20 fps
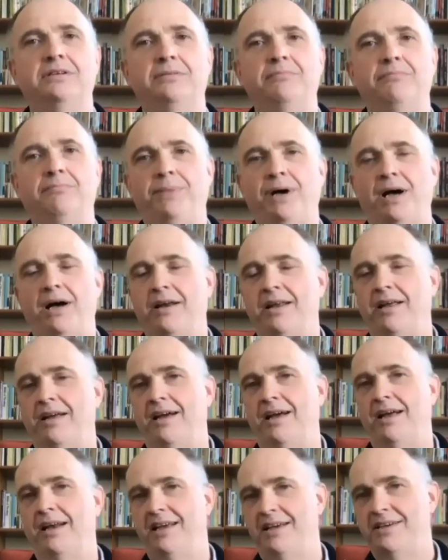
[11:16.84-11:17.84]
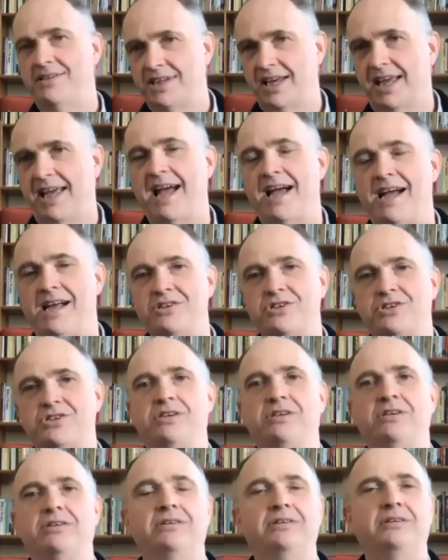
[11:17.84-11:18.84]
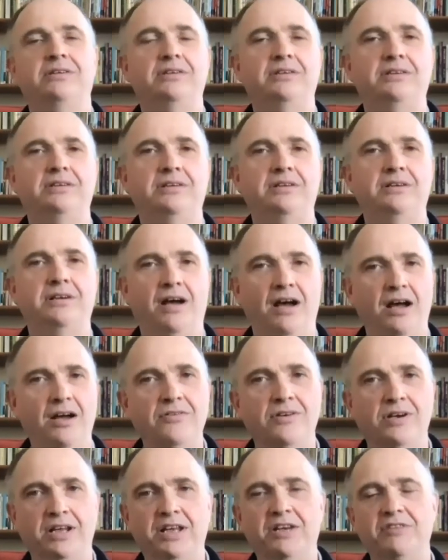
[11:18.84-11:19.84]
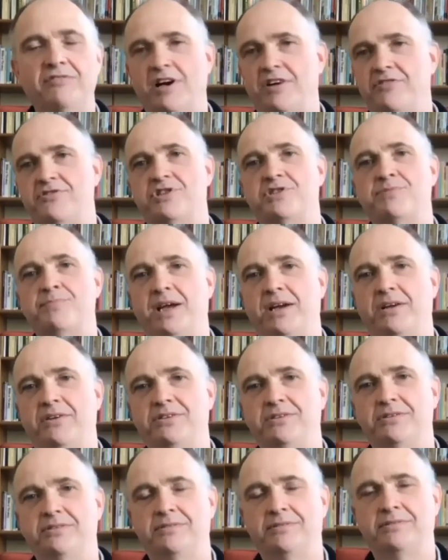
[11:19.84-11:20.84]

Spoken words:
But, and here's the catch, only in retrospect.